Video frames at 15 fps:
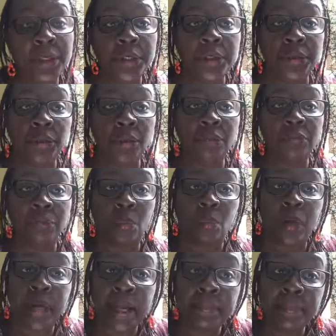you know, from
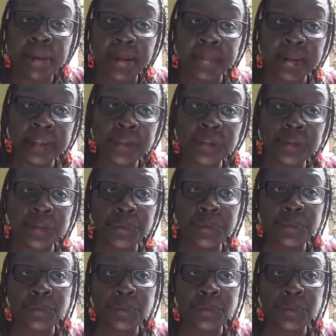what our parents do,